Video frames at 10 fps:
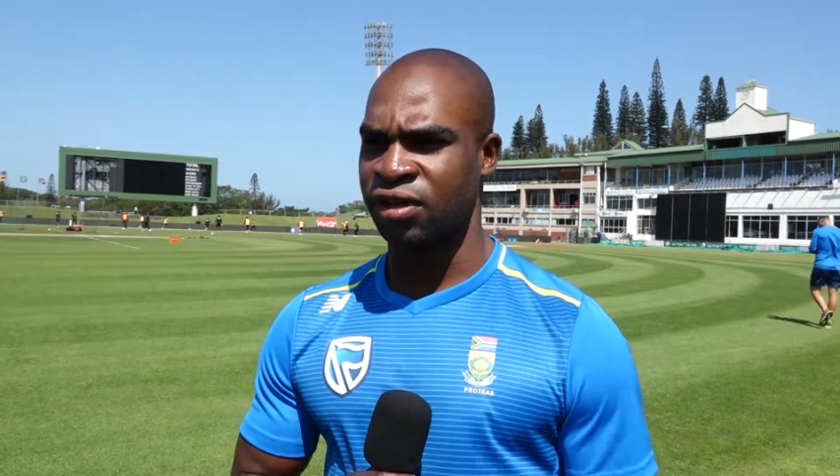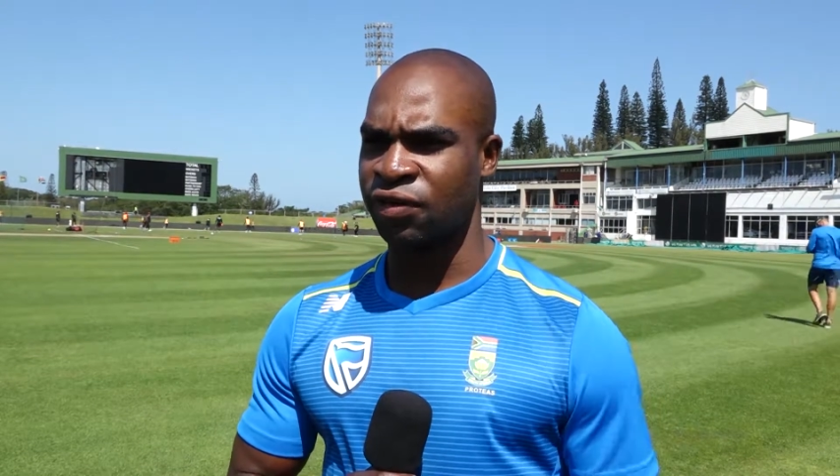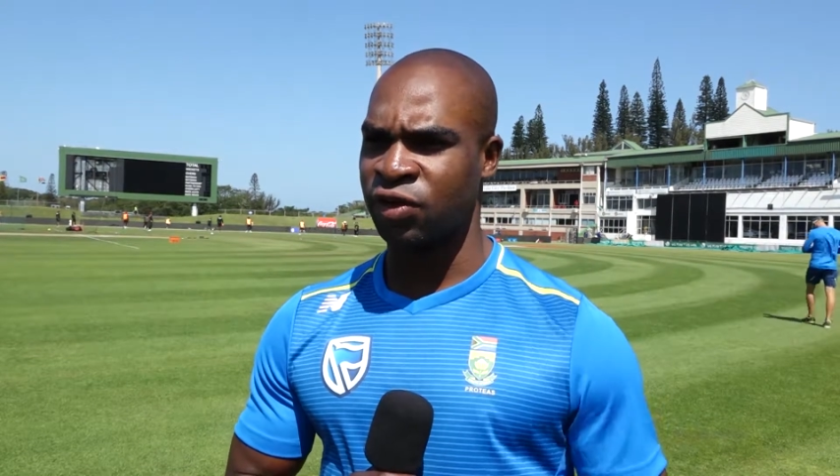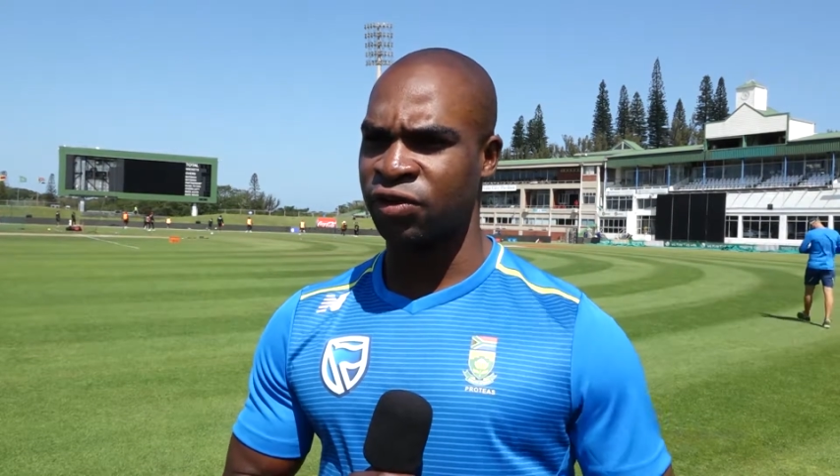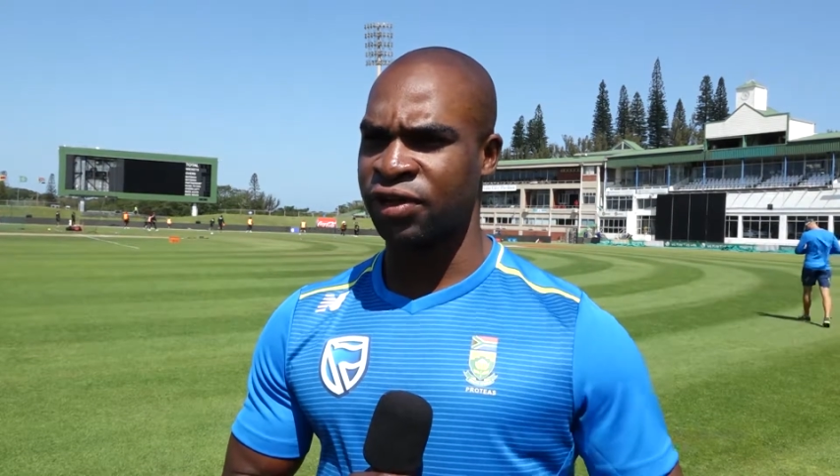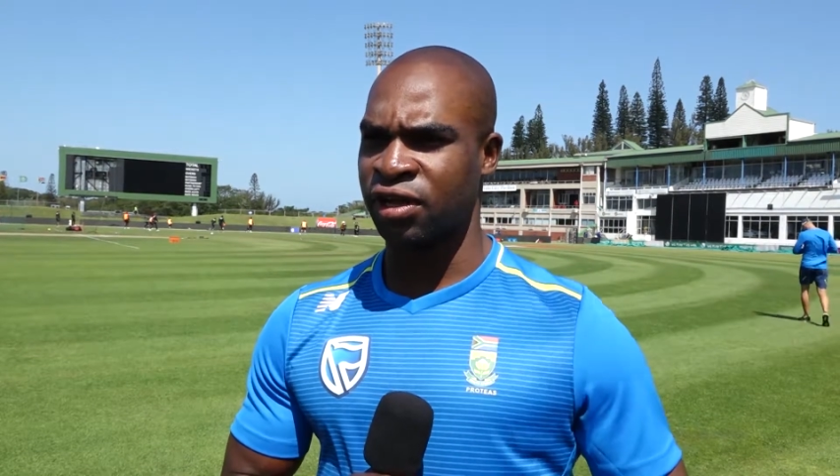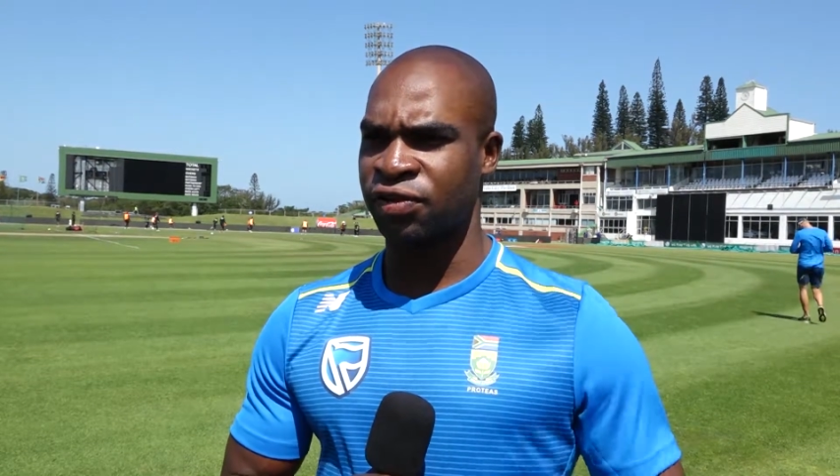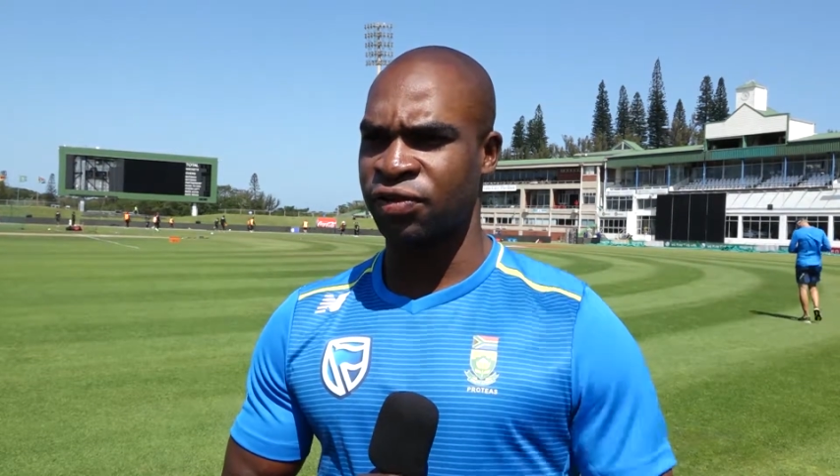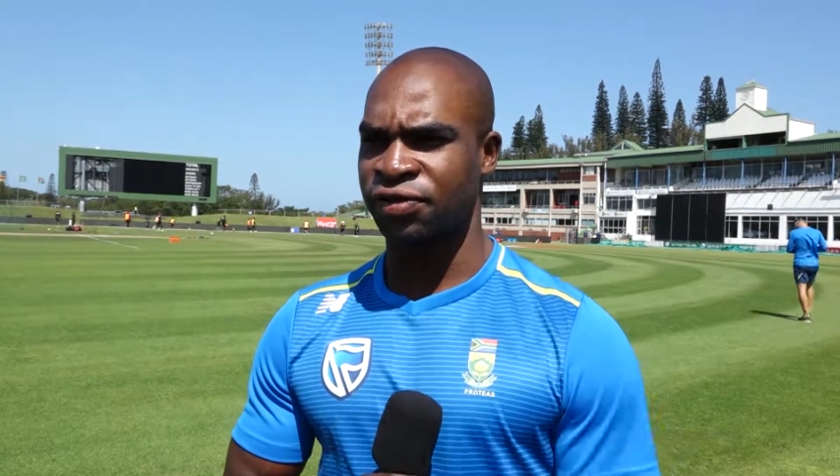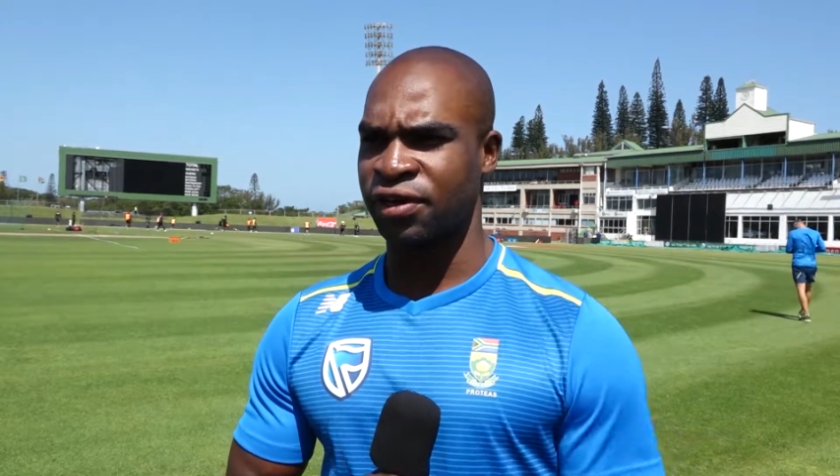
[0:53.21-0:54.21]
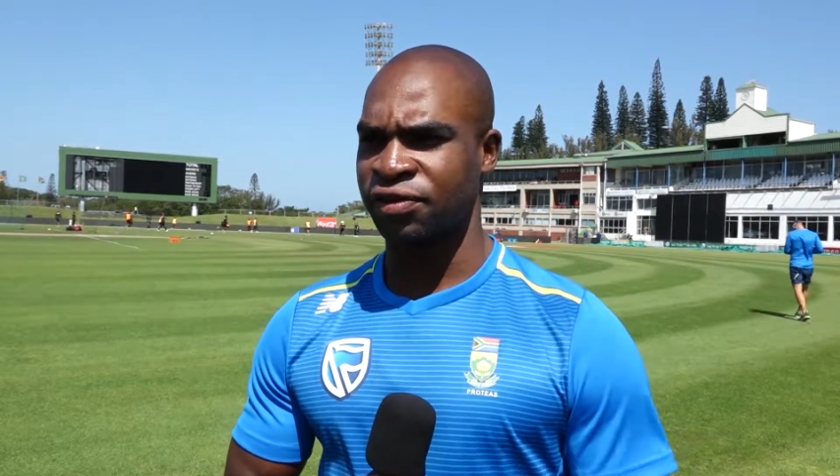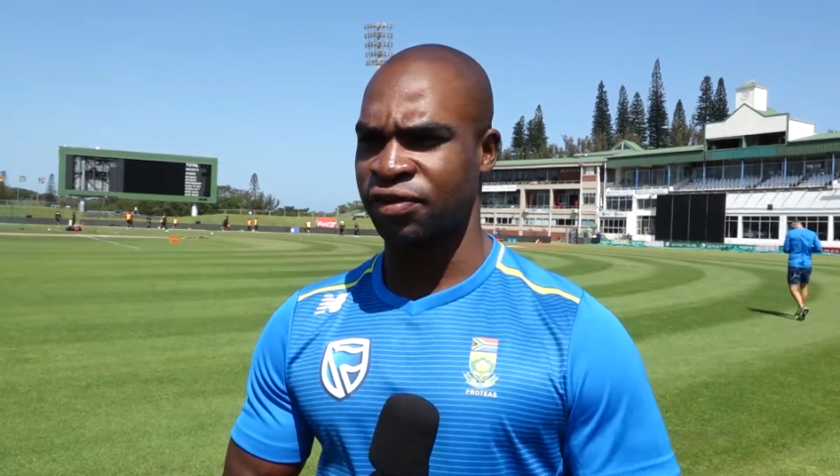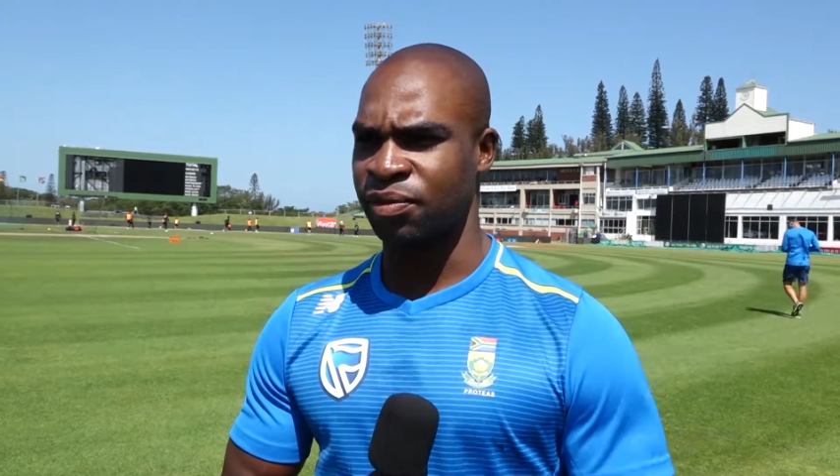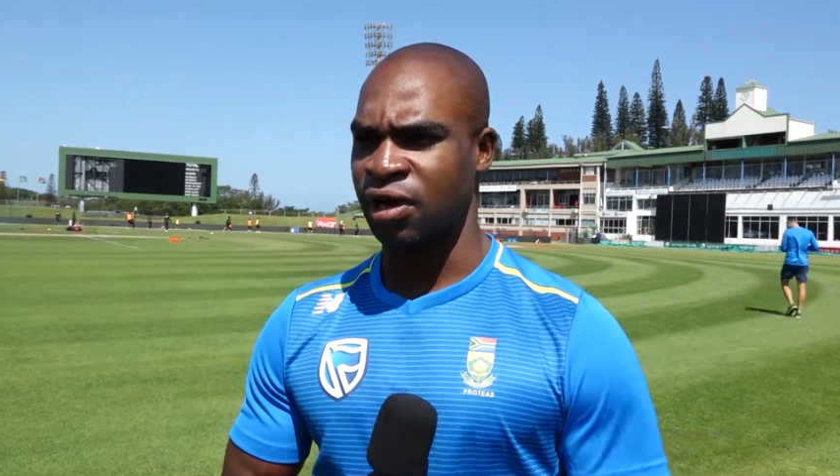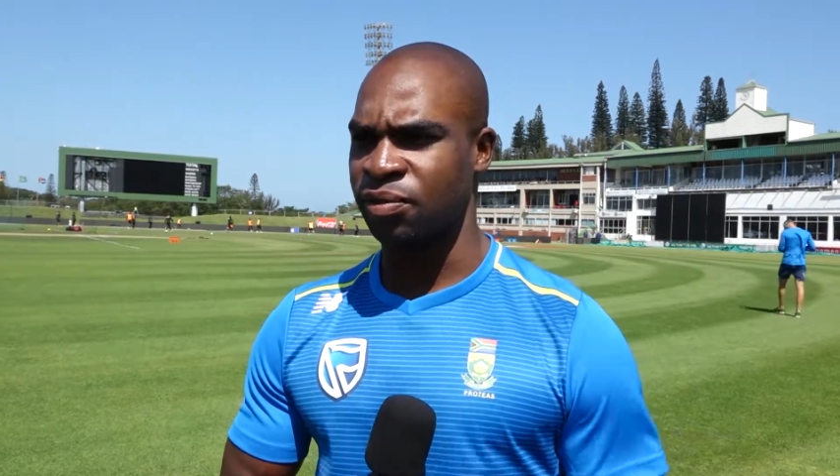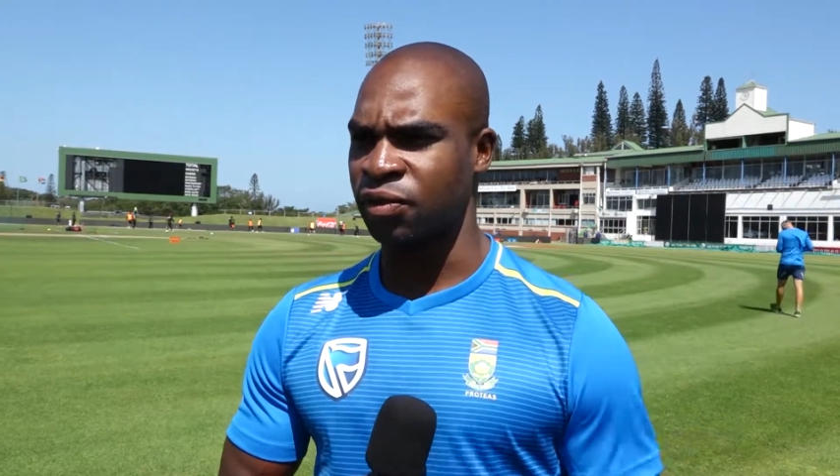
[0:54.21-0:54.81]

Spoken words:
never lose that enthusiasm.